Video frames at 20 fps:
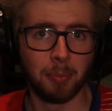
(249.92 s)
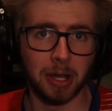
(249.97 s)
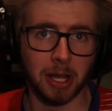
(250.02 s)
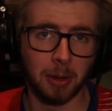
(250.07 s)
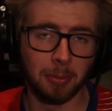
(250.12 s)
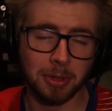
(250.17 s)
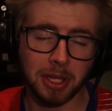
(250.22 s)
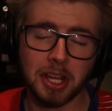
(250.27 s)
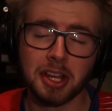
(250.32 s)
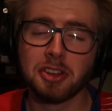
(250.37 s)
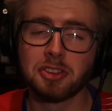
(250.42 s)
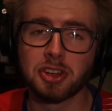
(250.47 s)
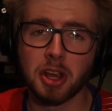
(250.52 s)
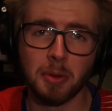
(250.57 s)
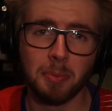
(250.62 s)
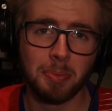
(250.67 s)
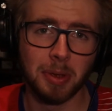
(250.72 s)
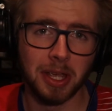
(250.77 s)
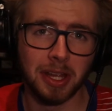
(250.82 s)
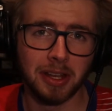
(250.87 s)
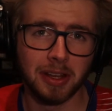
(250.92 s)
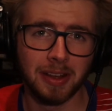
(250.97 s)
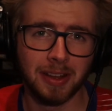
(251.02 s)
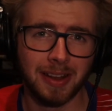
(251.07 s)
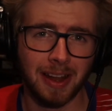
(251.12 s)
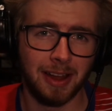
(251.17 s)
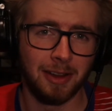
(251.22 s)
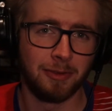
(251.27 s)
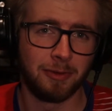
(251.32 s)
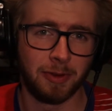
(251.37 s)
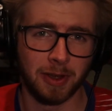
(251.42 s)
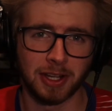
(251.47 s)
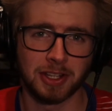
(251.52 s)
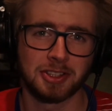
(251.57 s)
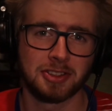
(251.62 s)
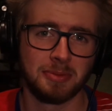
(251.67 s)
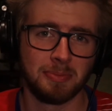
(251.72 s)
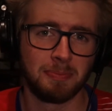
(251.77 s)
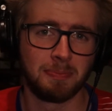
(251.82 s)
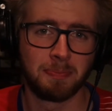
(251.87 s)
I'm gonna jump in and fix
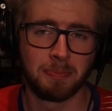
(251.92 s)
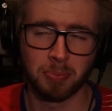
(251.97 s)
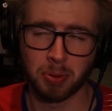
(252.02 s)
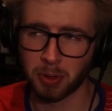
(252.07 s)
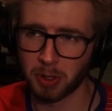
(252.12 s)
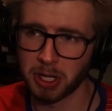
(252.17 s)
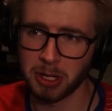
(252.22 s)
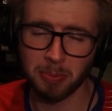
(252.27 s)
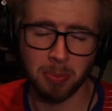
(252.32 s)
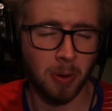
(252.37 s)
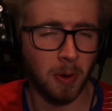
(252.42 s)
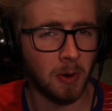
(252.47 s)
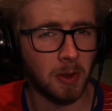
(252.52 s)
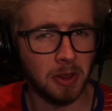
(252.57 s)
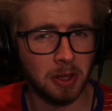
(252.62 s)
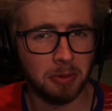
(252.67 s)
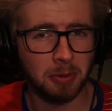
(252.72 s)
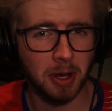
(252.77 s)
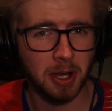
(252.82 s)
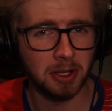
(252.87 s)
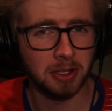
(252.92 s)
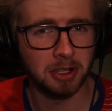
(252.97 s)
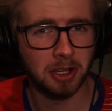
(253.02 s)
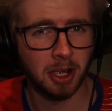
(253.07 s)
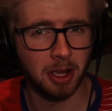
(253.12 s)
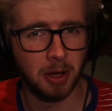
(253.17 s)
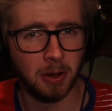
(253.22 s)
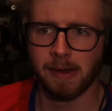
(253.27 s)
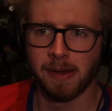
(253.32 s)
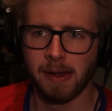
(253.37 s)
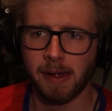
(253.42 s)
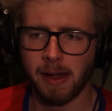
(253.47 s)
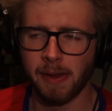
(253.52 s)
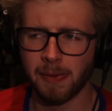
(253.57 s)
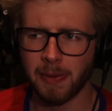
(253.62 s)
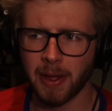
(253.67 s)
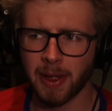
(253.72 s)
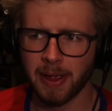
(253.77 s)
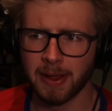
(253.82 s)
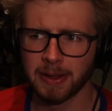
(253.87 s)
some pretty poorly written code, and
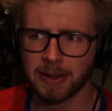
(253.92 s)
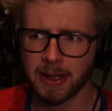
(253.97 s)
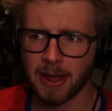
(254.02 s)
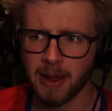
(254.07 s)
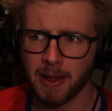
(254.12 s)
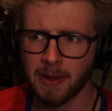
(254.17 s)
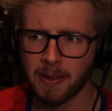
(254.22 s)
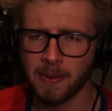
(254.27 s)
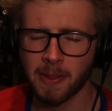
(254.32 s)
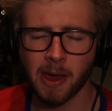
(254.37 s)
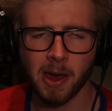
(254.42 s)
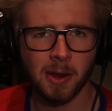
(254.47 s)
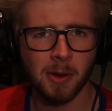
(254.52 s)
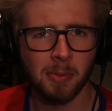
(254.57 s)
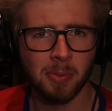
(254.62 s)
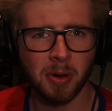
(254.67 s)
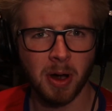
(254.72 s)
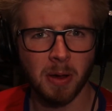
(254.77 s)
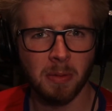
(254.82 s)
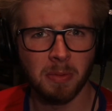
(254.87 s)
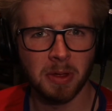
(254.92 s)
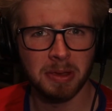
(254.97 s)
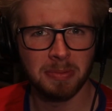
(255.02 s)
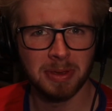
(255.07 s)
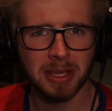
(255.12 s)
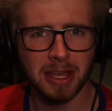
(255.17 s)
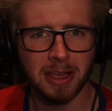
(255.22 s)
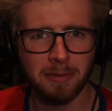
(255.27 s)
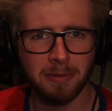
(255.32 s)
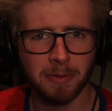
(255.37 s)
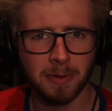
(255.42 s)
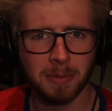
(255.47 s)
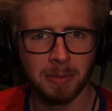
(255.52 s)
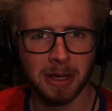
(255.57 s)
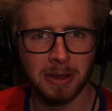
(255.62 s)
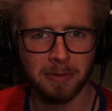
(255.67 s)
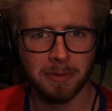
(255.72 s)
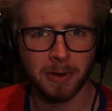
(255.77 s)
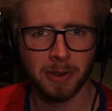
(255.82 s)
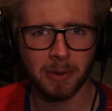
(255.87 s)
then yeah, that'll probably be it for me
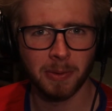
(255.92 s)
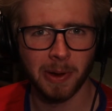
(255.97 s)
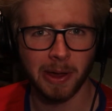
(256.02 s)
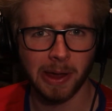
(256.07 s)
for the week.